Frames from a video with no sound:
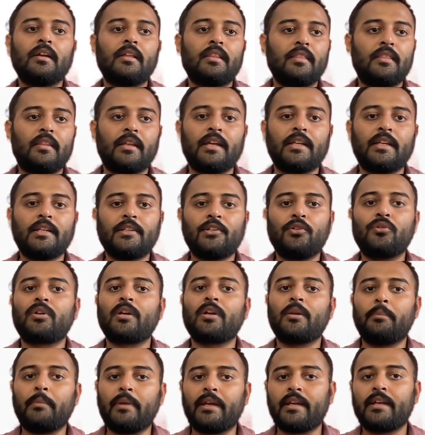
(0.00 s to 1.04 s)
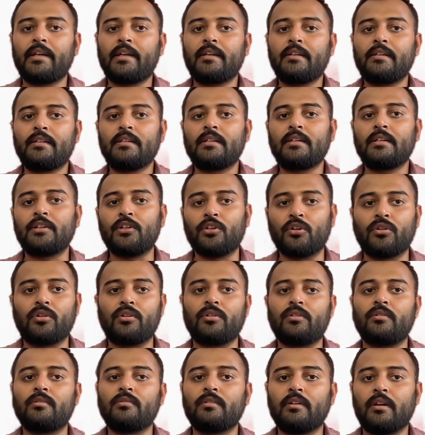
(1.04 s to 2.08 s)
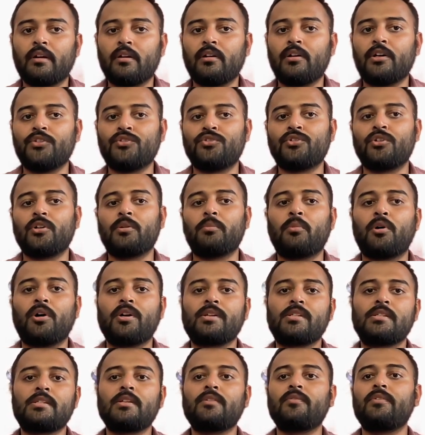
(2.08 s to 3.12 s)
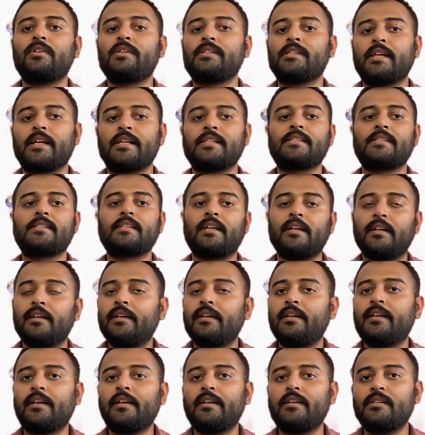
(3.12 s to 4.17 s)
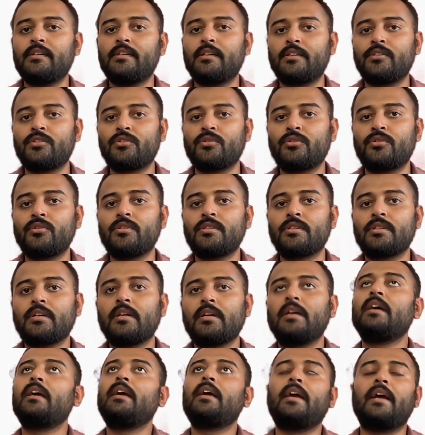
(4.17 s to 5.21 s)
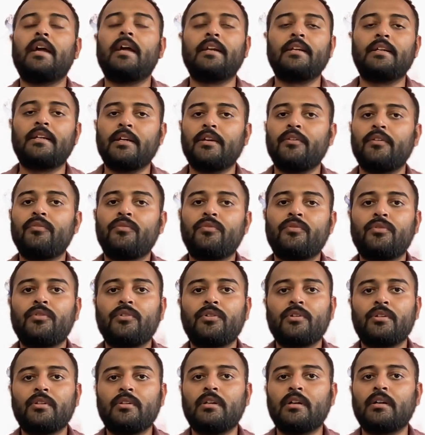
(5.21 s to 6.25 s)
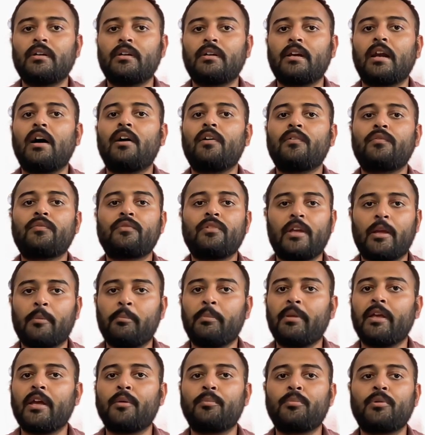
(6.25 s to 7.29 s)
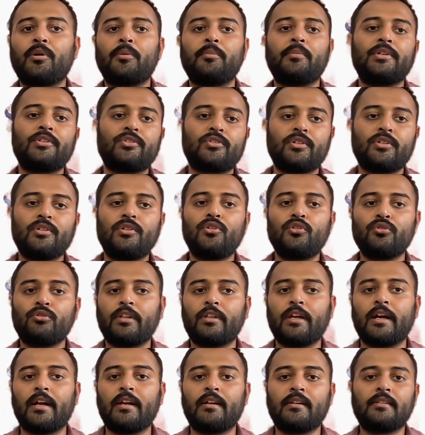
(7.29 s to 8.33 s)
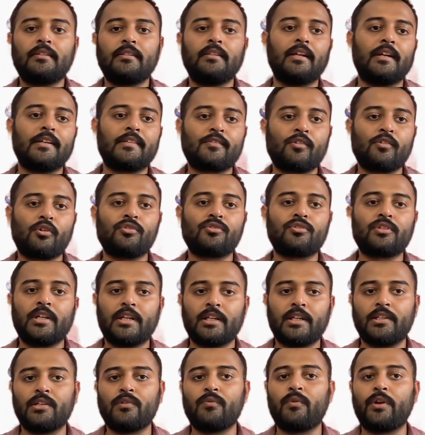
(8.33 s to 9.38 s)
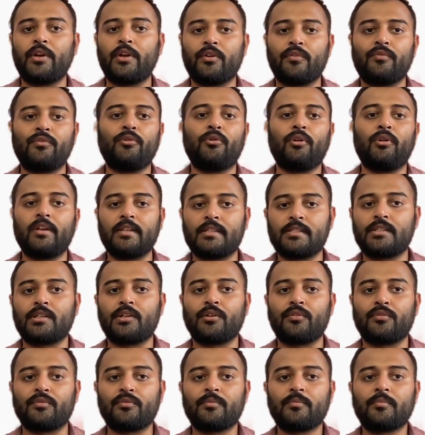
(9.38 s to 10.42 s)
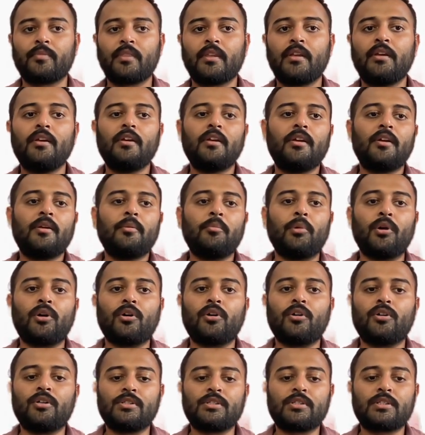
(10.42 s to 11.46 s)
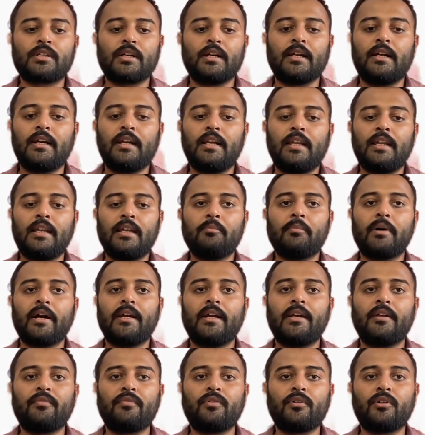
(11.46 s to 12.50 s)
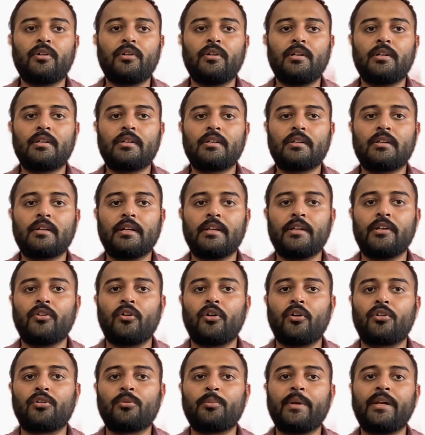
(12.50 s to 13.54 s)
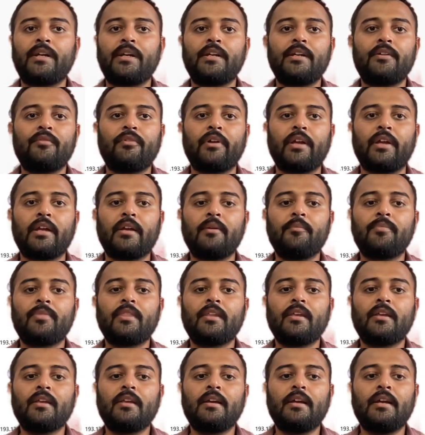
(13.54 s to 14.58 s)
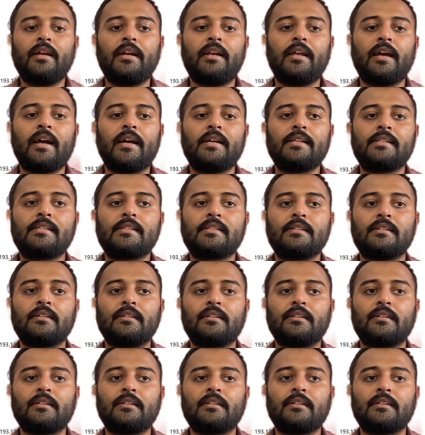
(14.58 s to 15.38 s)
then you can make your Azure bot service as single tenant resource and give the Graph API permission to that. That's also another way of doing stuff, because currently by default in an automated way, it has